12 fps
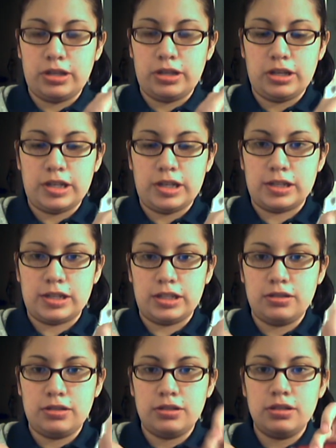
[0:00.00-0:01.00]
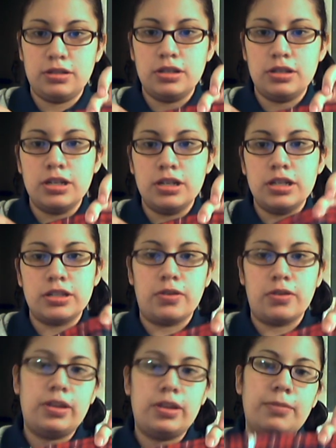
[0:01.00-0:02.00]
attach it. So
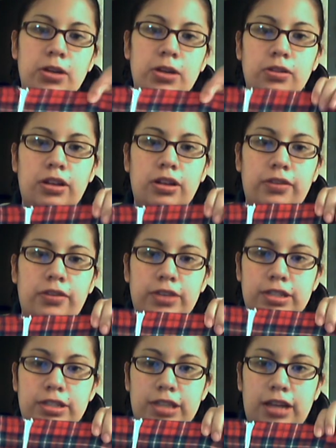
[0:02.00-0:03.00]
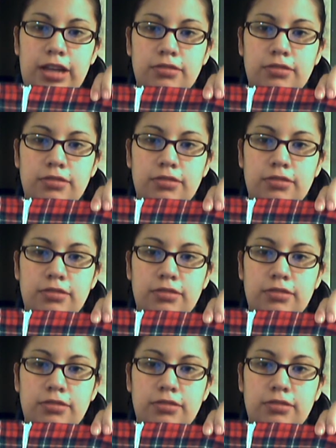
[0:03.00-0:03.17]
in the middle of each side.